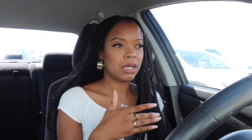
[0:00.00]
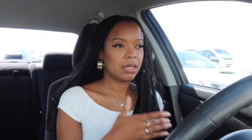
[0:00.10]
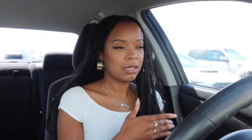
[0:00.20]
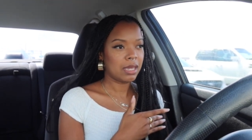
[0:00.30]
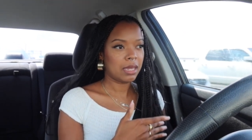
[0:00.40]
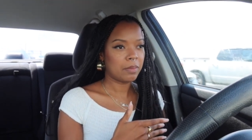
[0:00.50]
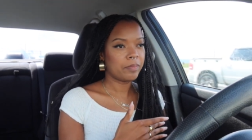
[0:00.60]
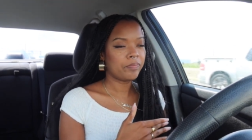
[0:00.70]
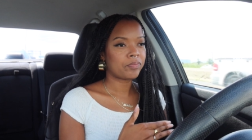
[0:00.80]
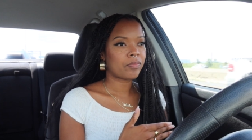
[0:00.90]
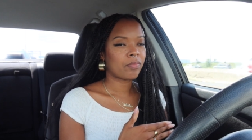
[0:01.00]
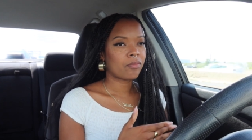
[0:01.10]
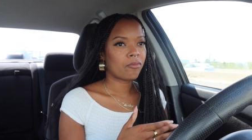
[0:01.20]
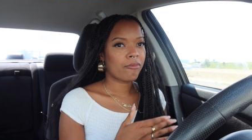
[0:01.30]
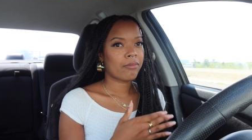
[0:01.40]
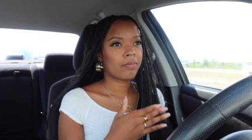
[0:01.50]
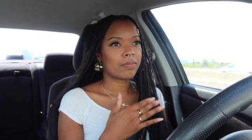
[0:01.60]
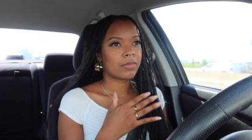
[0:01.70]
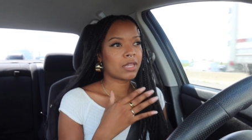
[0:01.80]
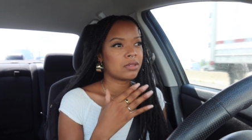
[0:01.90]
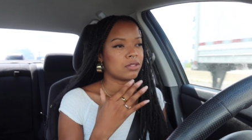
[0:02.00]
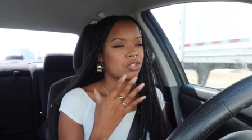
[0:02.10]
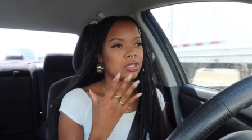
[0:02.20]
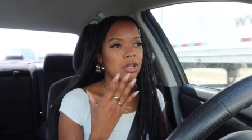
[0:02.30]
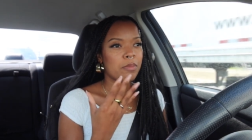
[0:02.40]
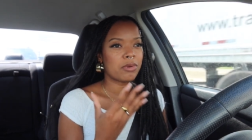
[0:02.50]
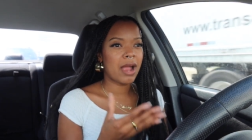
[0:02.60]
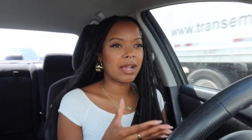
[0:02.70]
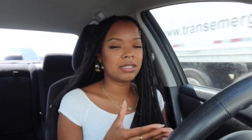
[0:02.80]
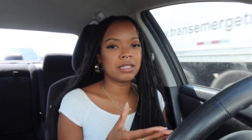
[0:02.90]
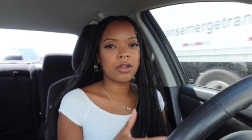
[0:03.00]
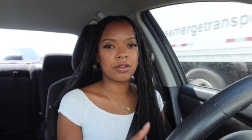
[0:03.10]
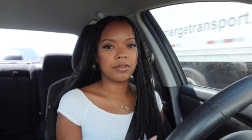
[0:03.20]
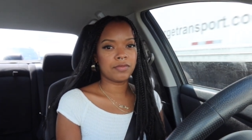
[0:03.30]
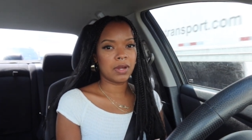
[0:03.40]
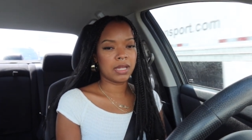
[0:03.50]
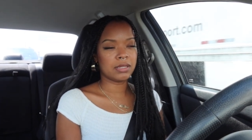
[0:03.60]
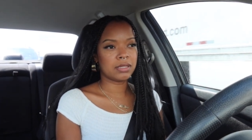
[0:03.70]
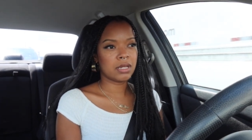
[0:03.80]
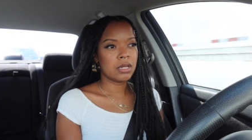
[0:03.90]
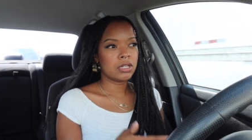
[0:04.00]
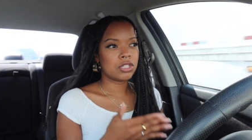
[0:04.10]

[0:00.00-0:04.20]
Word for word: in the game. Just start practicing on your friends.